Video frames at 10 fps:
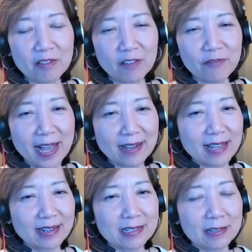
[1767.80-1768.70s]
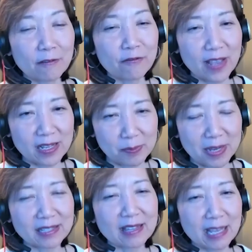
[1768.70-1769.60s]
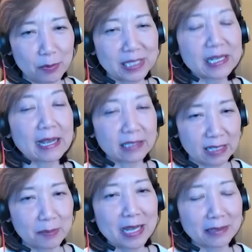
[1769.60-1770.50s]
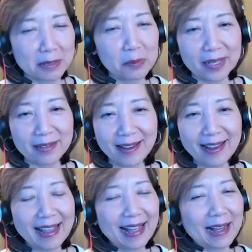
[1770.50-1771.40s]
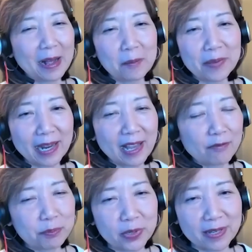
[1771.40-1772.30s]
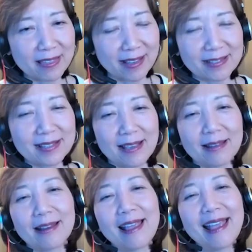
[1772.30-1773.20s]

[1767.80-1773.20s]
fact that it didn't faze me, because I think he was testing me a little bit, but I have pretty thick skin.